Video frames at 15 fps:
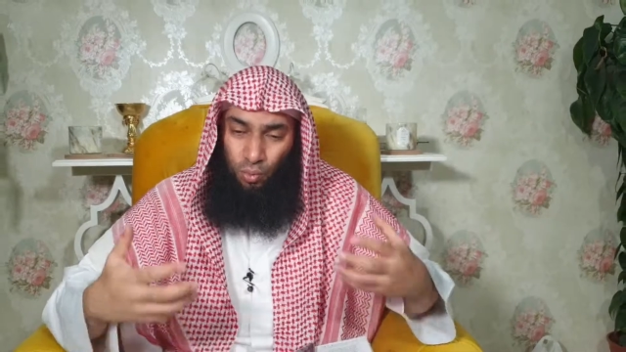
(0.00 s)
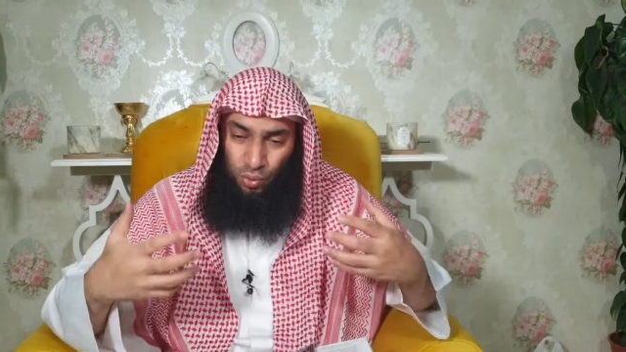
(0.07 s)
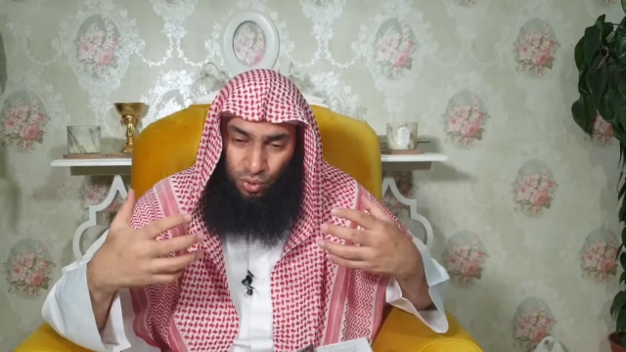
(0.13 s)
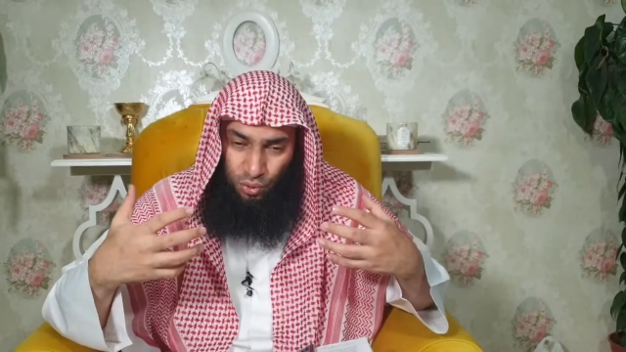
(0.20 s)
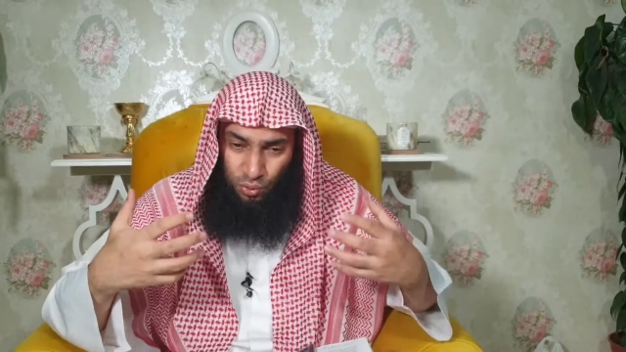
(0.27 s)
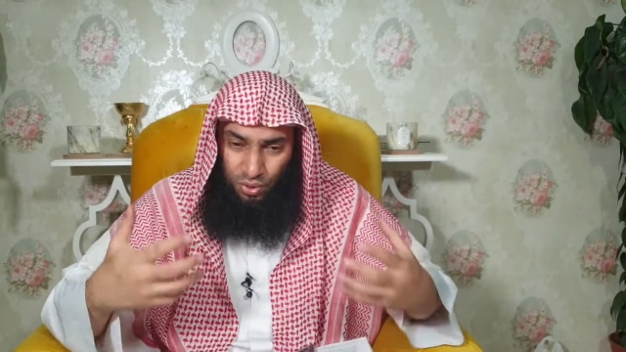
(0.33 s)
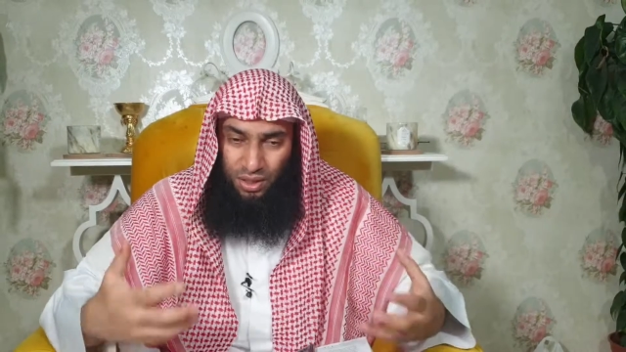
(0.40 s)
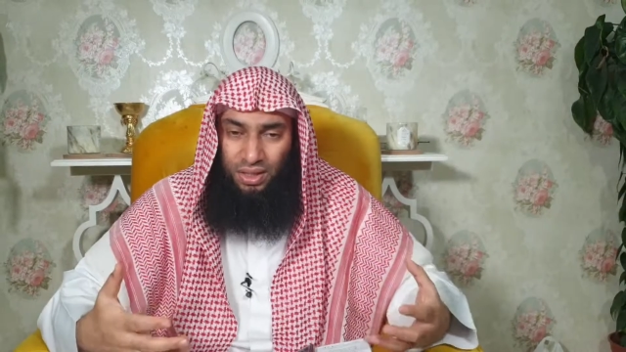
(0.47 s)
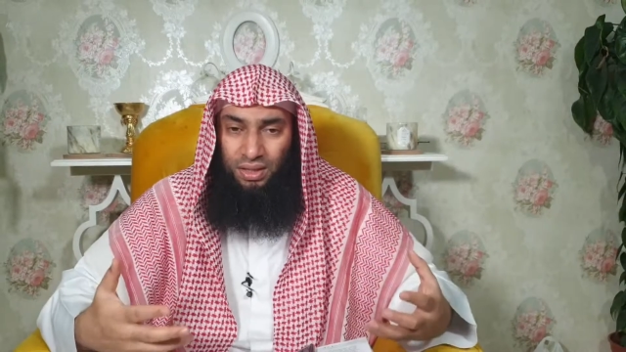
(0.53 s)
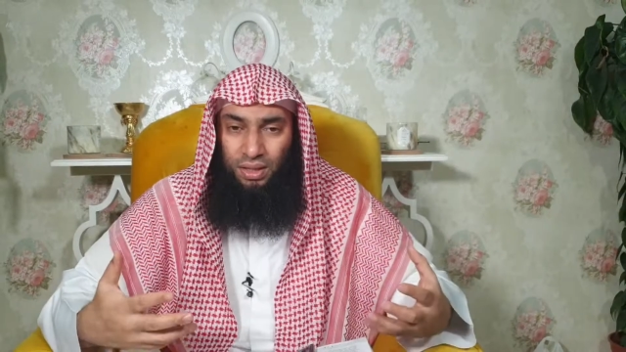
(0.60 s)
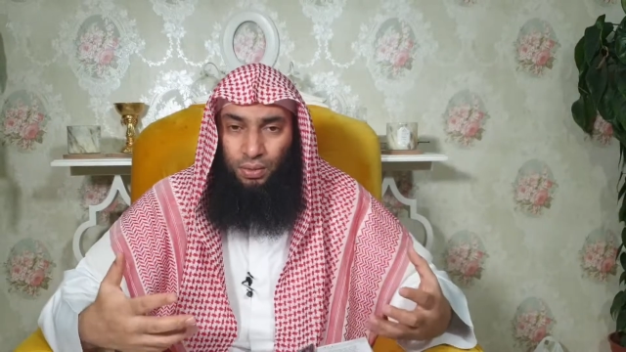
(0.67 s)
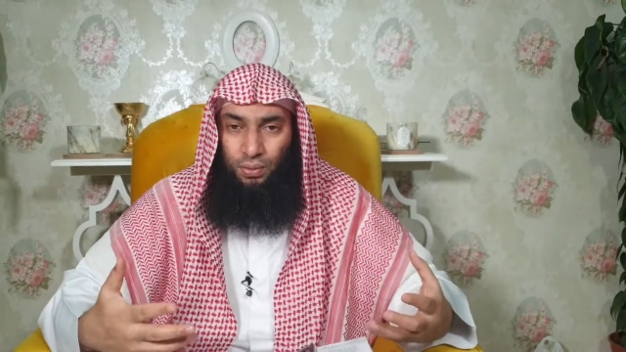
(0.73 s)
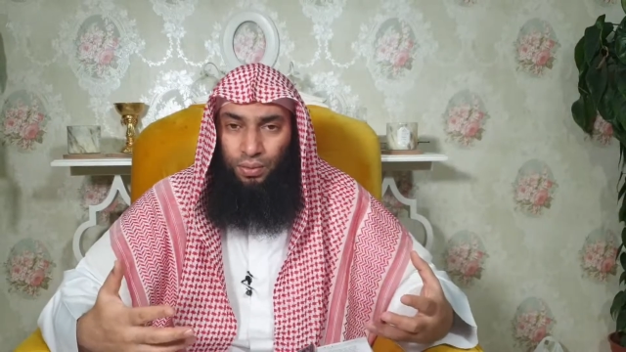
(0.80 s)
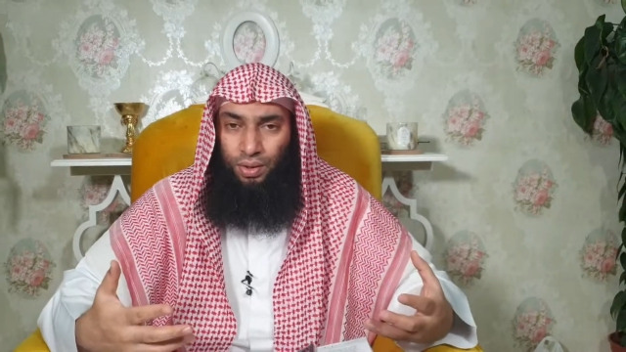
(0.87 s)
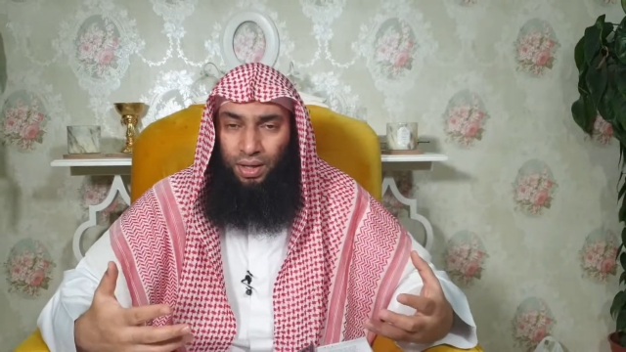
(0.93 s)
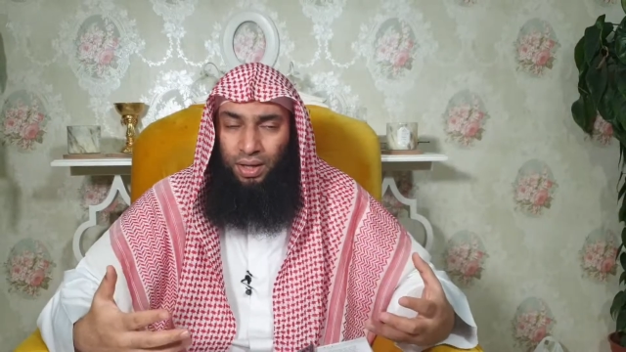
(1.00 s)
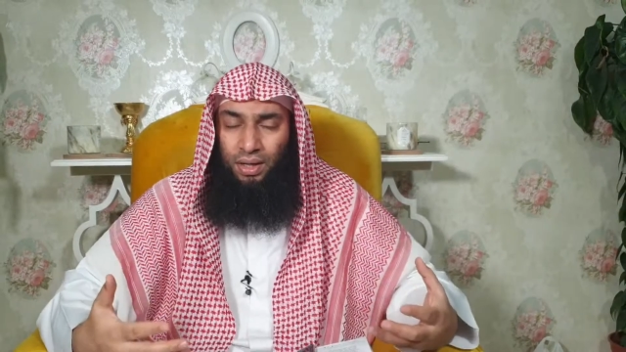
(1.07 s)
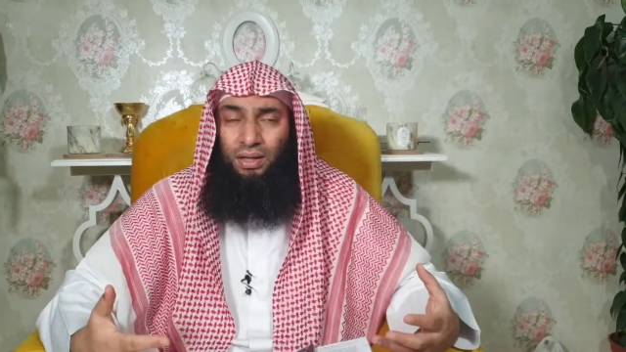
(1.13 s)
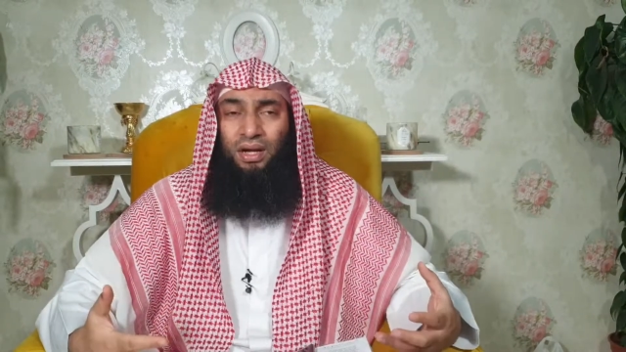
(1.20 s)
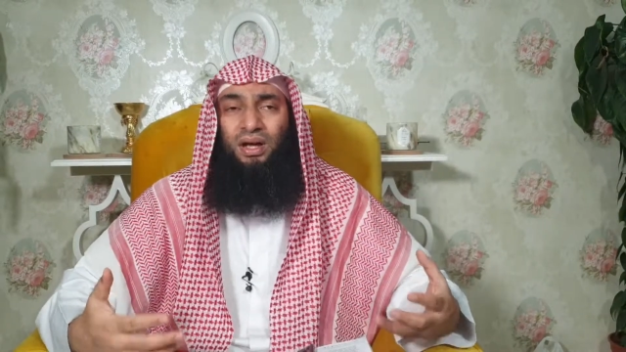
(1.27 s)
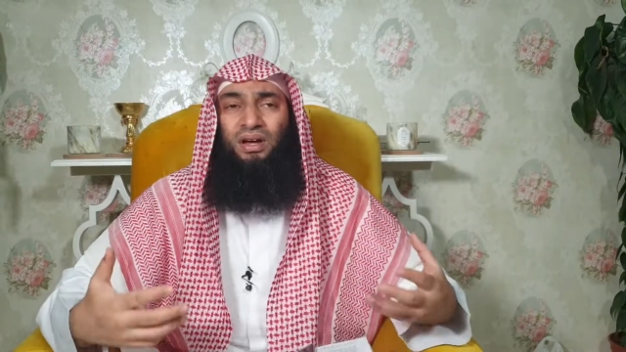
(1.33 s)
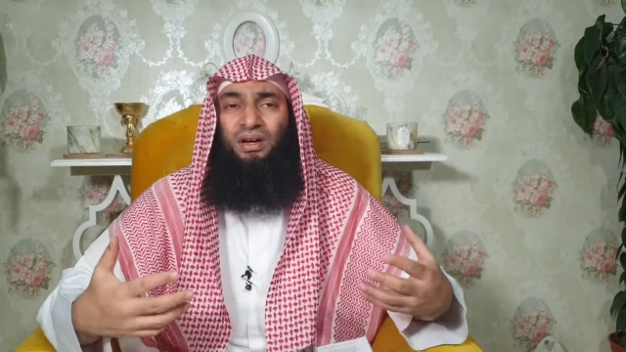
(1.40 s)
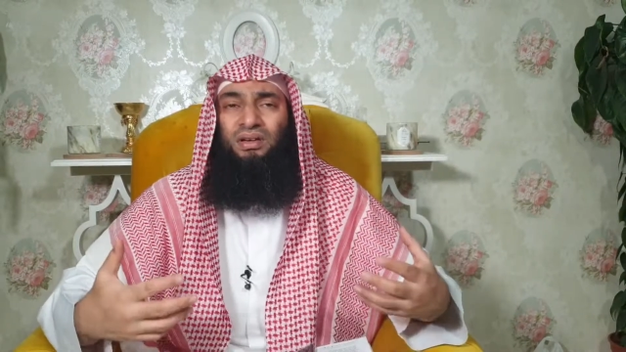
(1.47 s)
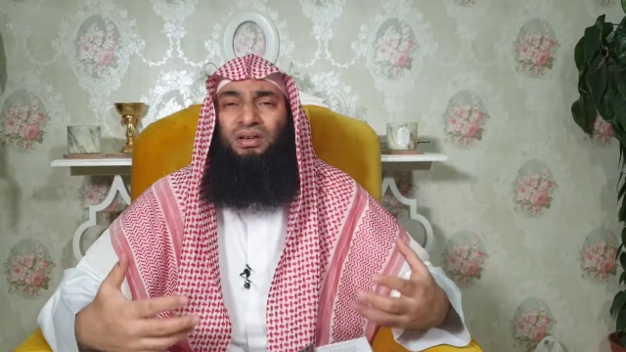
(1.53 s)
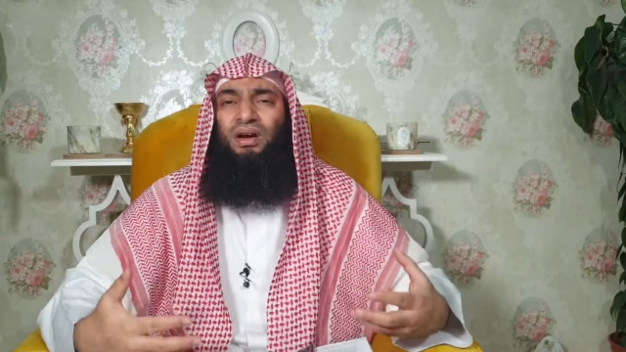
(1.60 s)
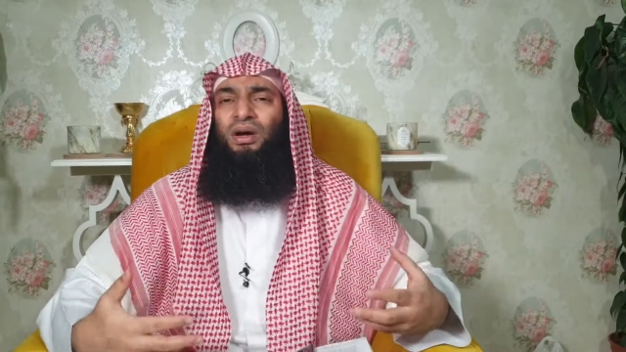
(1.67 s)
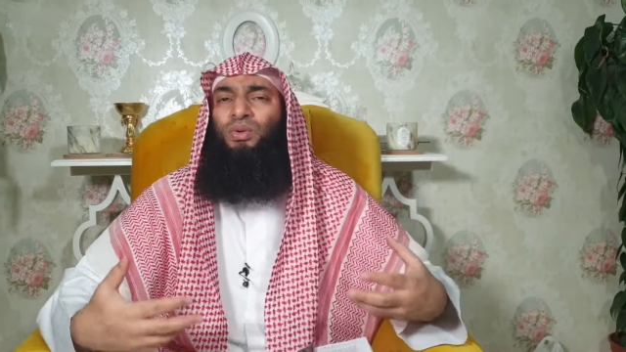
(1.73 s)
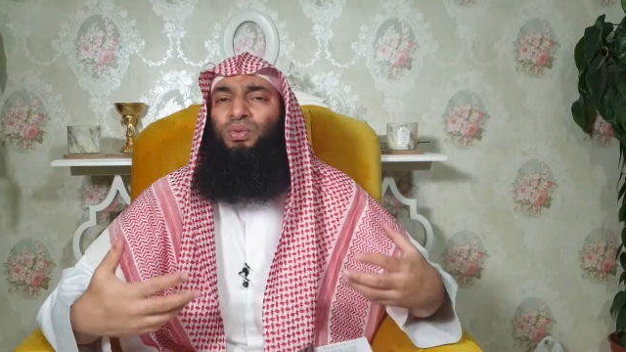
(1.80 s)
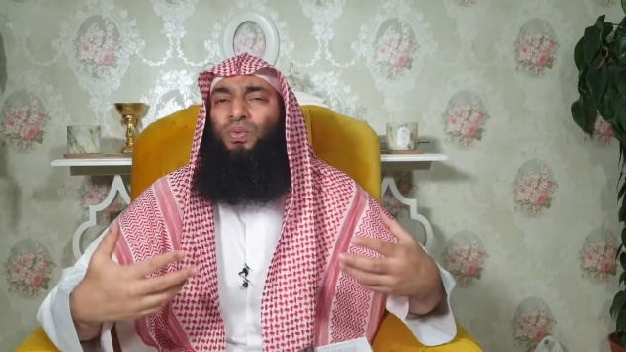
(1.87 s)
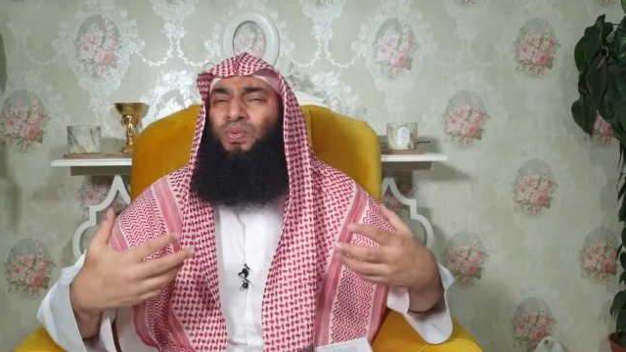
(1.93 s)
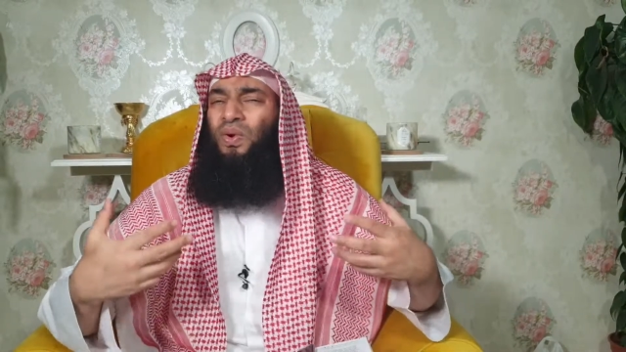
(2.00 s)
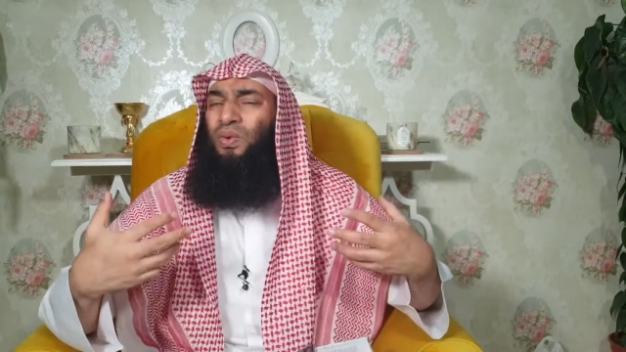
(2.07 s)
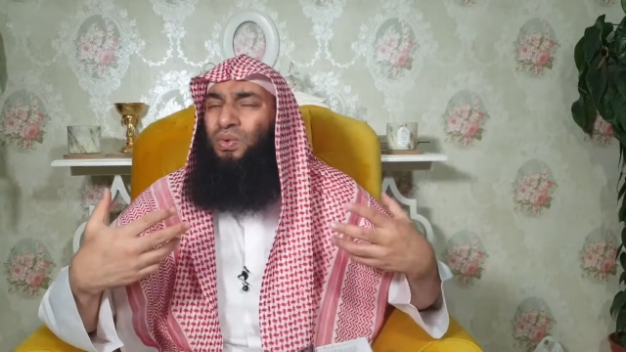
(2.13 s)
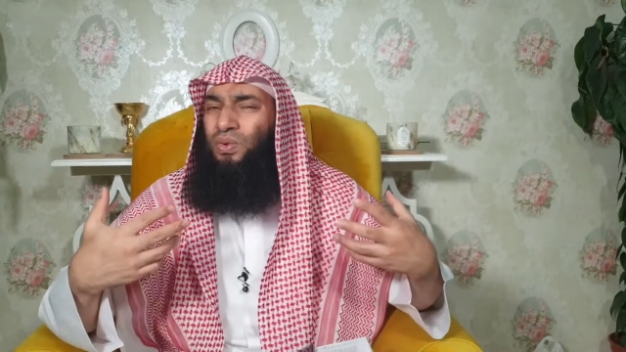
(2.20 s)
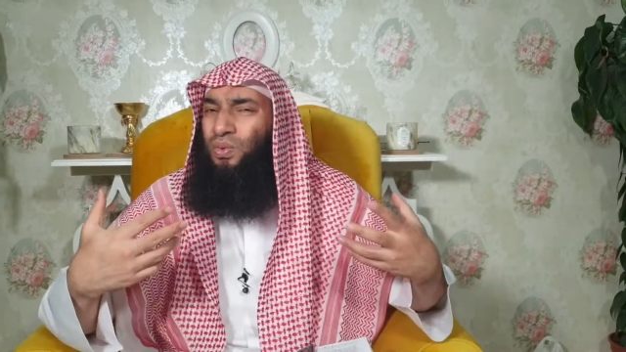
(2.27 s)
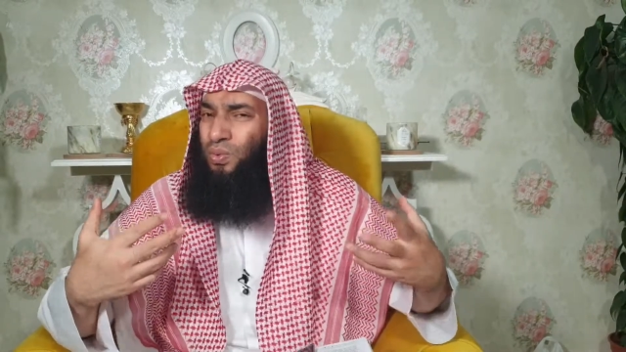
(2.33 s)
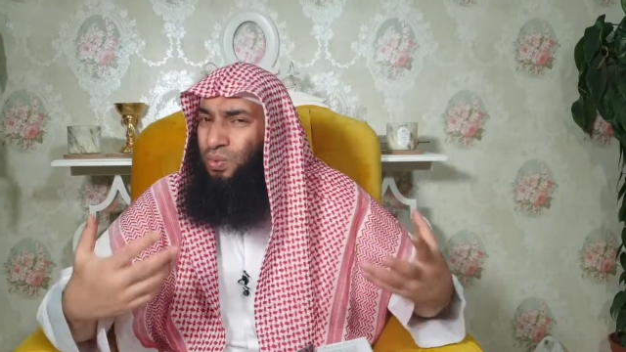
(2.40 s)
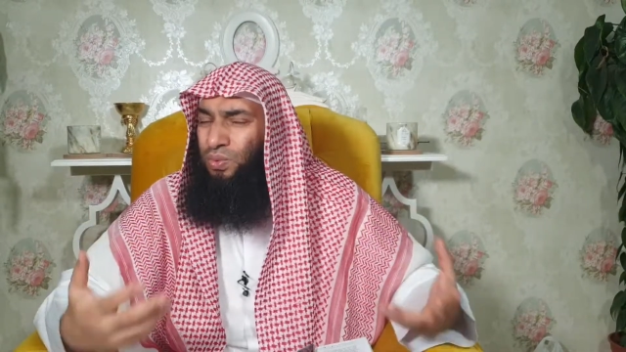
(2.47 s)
When you read the Quran, try to follow the